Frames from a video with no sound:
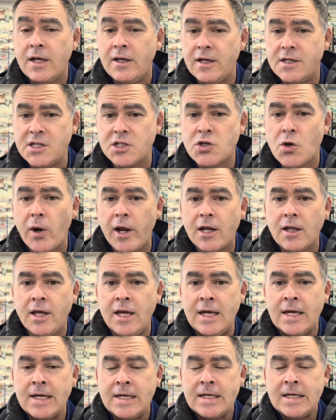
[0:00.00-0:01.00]
Now, just
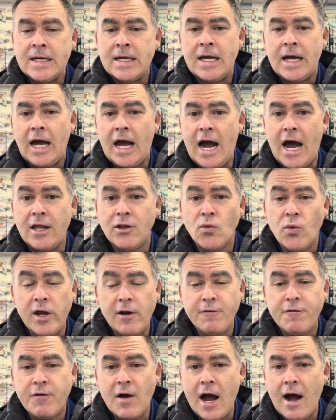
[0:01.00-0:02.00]
quickly, the
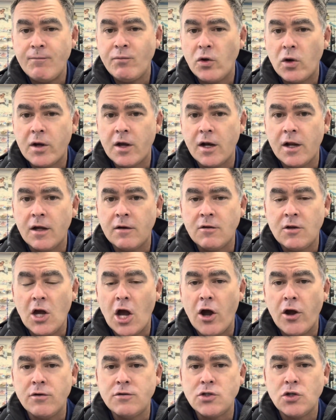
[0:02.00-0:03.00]
wind farm, not going to
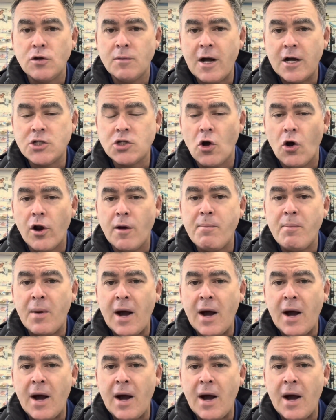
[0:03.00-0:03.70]
go too much on it,